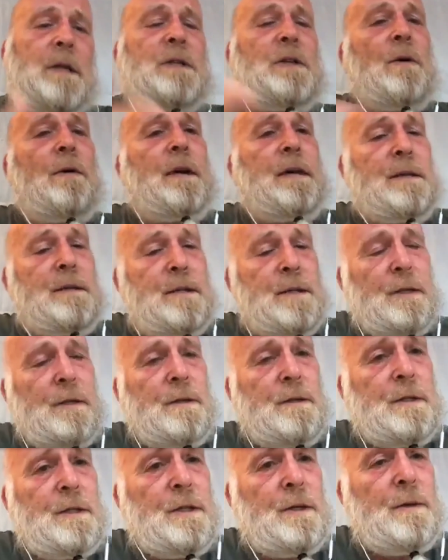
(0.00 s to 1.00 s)

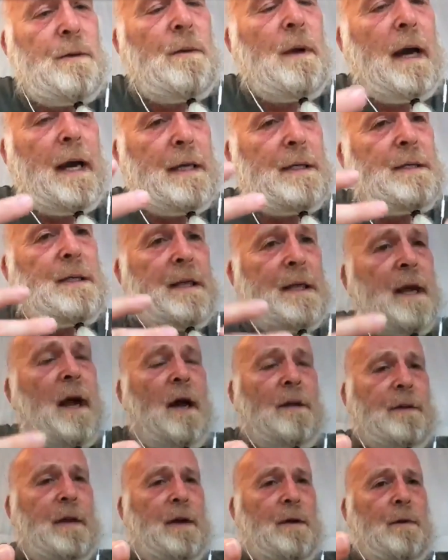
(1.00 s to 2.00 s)
to actually
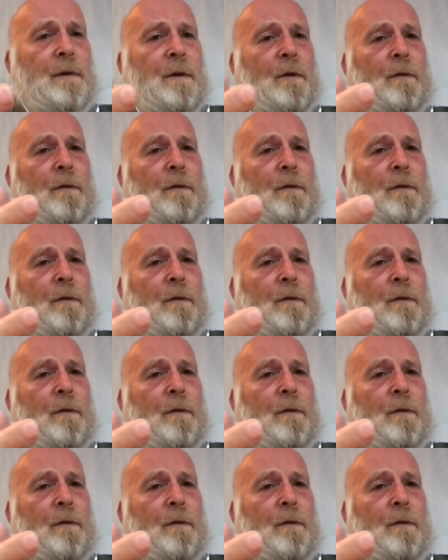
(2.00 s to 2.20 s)
cut down